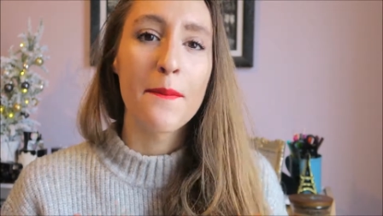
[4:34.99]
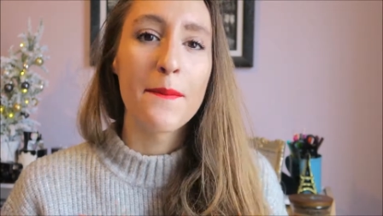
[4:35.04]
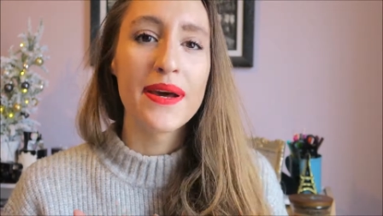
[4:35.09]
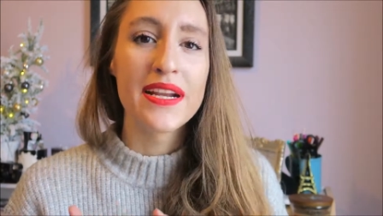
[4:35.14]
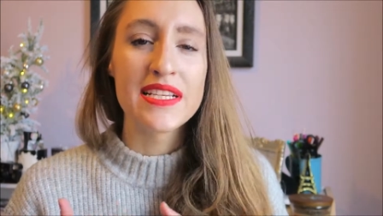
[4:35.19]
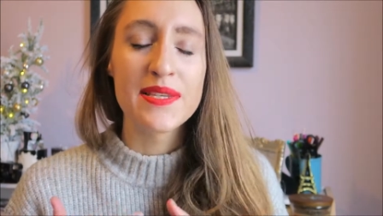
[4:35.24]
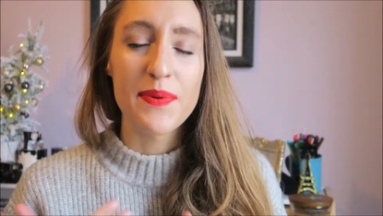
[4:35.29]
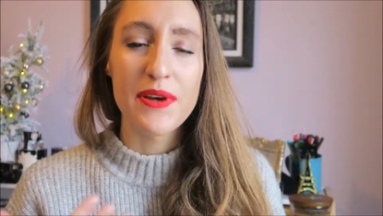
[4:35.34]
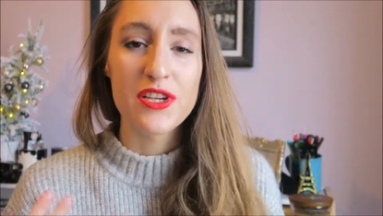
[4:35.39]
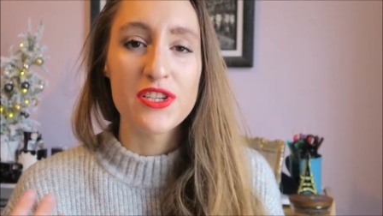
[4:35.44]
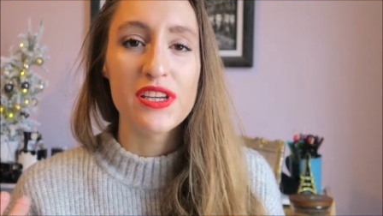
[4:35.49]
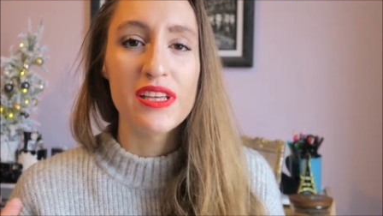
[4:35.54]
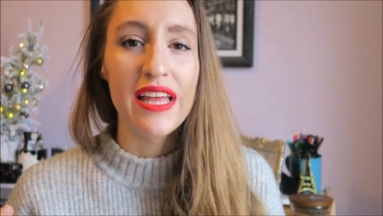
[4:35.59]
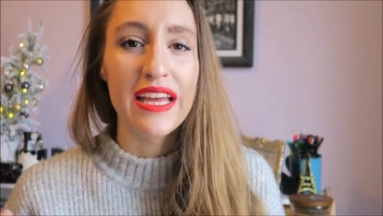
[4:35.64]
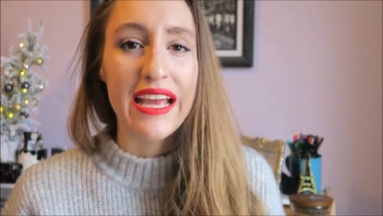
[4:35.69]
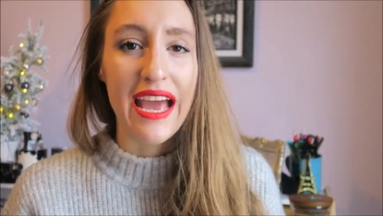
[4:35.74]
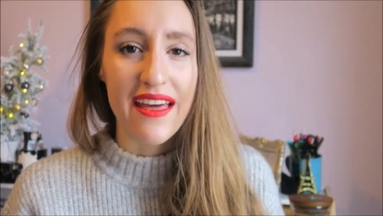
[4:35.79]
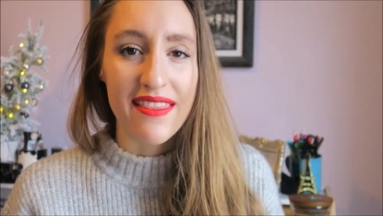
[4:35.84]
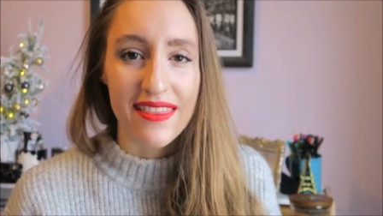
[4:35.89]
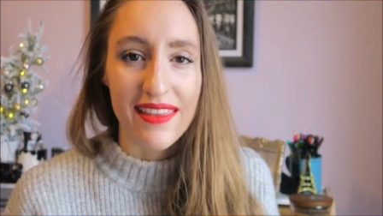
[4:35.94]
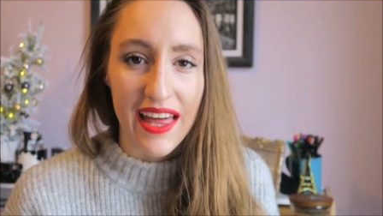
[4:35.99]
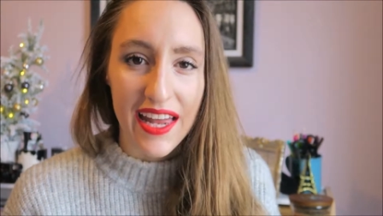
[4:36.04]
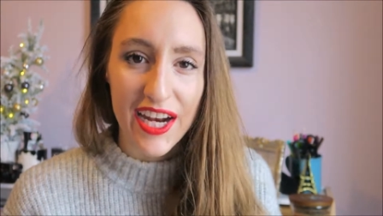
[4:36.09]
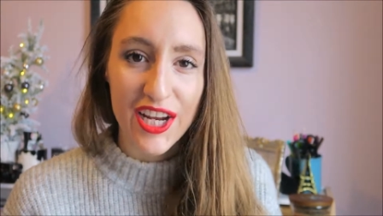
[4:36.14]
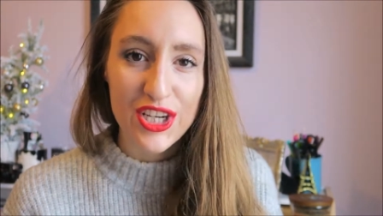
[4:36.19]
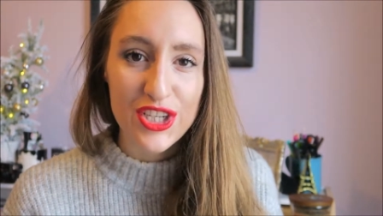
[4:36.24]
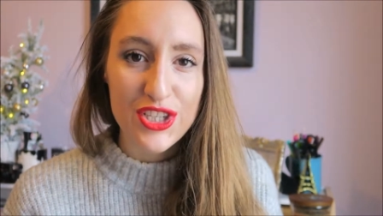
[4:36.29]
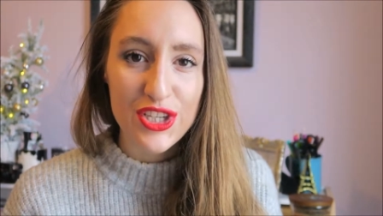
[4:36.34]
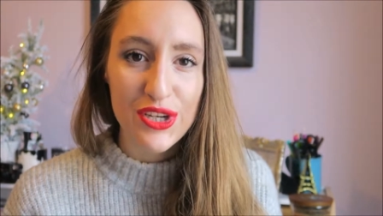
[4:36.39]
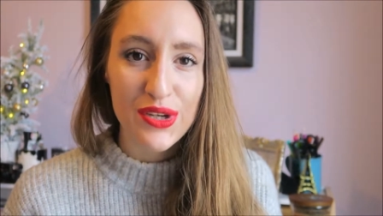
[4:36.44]
But especially like
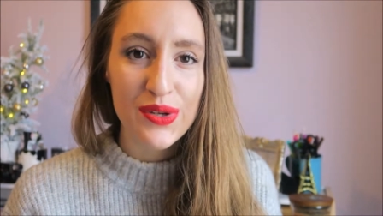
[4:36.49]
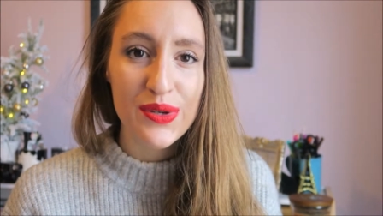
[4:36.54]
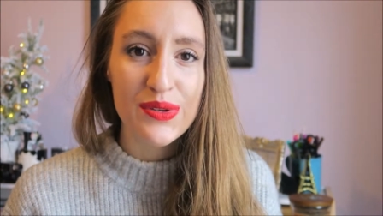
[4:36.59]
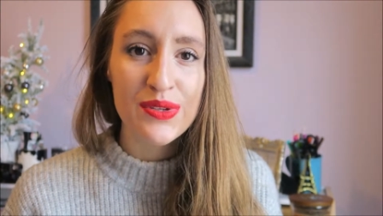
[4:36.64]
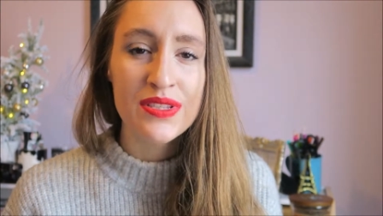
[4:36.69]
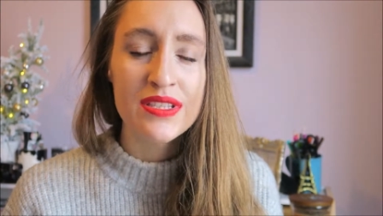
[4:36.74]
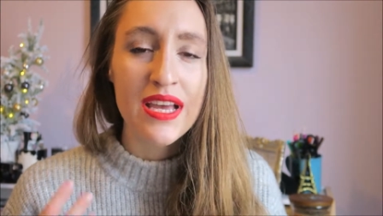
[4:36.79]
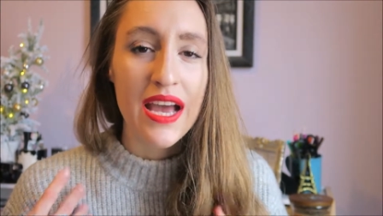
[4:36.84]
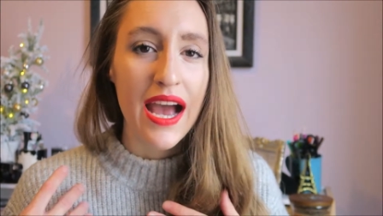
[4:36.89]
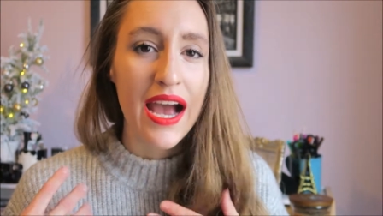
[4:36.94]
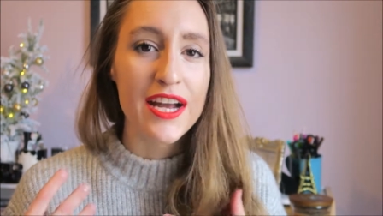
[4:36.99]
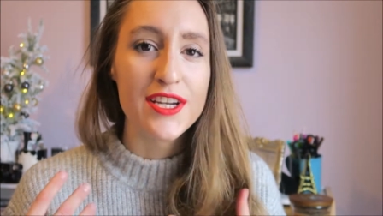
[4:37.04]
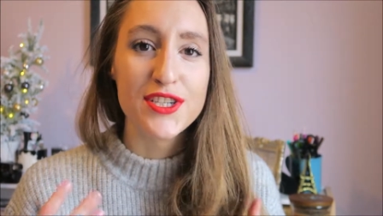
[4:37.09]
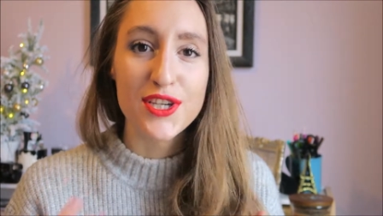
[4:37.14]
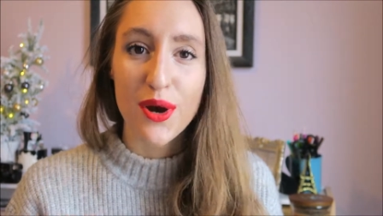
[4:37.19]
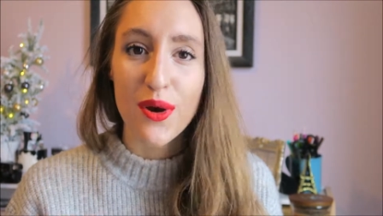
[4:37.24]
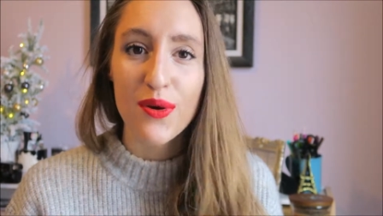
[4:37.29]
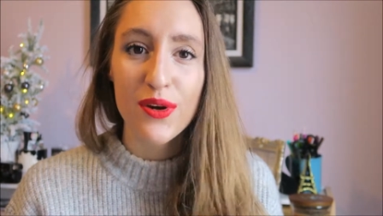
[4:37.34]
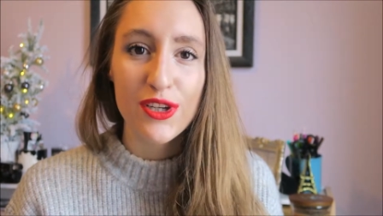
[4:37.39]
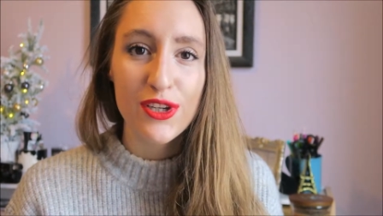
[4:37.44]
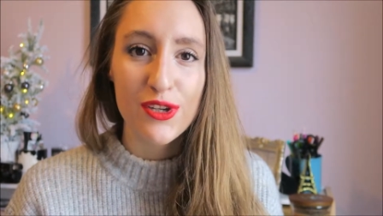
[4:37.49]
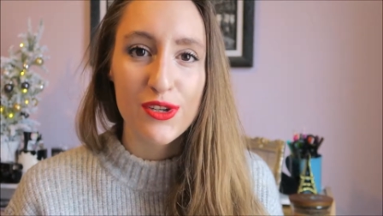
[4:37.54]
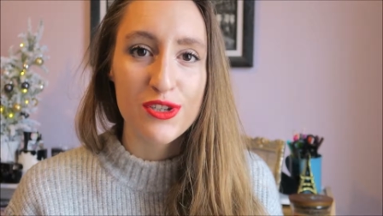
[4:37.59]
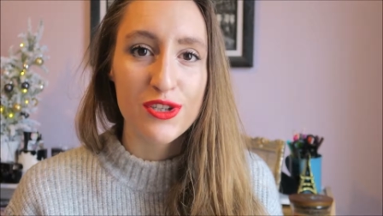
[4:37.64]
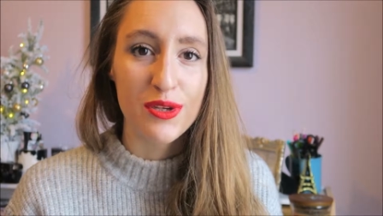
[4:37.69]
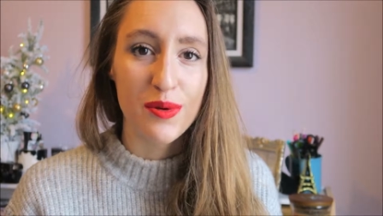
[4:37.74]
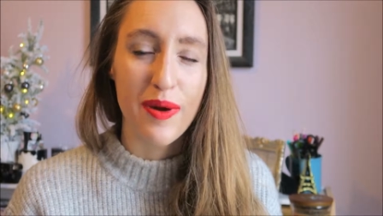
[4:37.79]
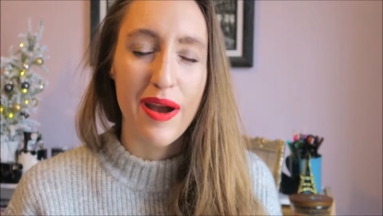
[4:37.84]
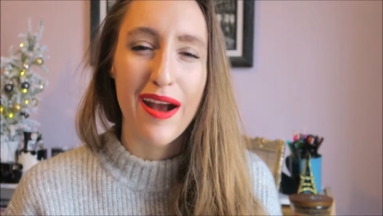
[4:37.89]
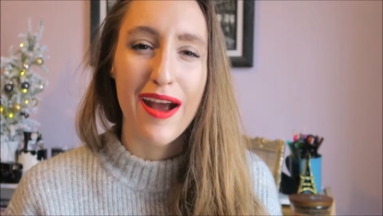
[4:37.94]
athletic shoes, I don't
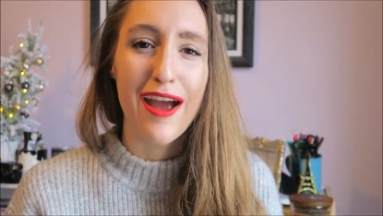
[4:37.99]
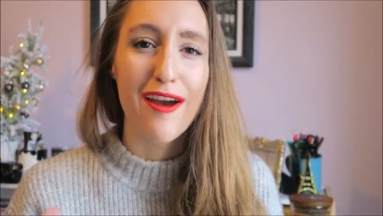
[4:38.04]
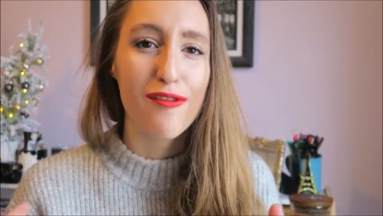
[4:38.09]
usually wear.